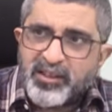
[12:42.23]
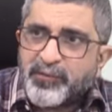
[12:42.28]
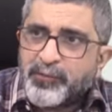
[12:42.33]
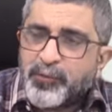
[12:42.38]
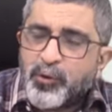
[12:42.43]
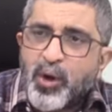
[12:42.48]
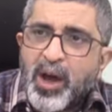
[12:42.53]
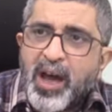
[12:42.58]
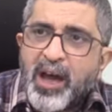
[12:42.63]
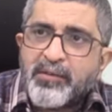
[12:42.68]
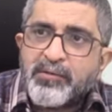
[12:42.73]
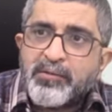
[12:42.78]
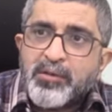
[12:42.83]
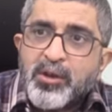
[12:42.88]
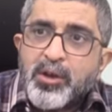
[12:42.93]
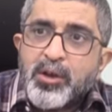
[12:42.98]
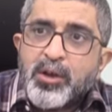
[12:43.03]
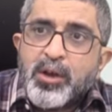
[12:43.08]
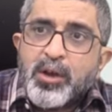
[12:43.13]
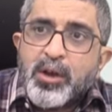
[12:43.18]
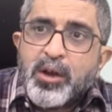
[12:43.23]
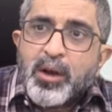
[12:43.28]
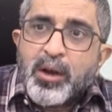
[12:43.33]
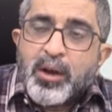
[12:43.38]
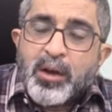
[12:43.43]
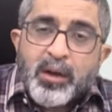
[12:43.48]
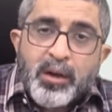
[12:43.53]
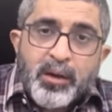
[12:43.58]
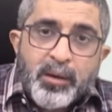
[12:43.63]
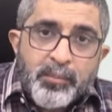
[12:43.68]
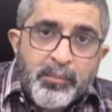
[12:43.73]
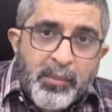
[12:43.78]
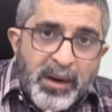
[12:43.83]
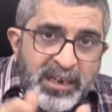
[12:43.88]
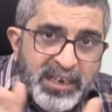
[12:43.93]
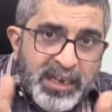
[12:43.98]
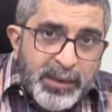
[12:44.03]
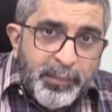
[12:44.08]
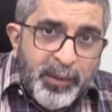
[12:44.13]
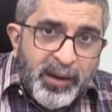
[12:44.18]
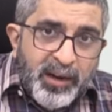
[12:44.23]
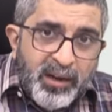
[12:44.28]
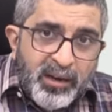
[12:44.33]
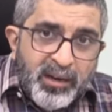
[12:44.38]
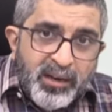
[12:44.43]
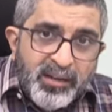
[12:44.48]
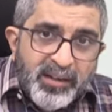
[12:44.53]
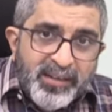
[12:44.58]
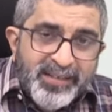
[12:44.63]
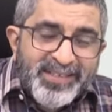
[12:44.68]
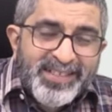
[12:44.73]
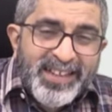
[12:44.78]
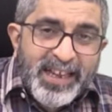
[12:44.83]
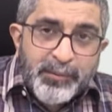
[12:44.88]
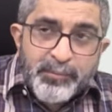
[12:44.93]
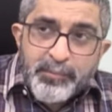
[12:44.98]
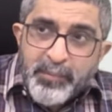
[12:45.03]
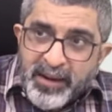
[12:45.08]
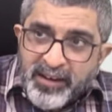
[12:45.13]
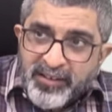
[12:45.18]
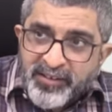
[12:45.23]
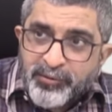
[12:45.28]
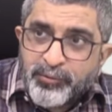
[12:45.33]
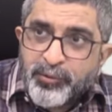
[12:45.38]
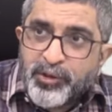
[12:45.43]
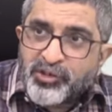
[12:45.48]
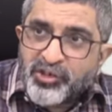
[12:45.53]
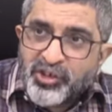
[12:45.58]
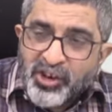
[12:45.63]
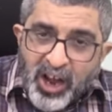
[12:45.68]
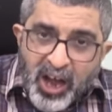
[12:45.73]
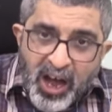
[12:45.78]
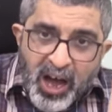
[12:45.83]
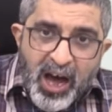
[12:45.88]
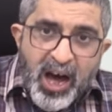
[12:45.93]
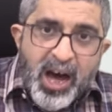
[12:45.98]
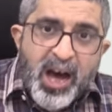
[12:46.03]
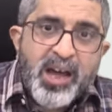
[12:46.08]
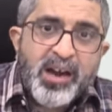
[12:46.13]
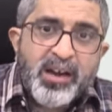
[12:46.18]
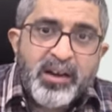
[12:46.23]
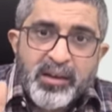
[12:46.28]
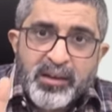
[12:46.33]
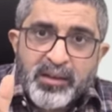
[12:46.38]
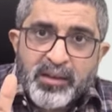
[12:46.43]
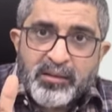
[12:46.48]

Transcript: If you have multiple segments which are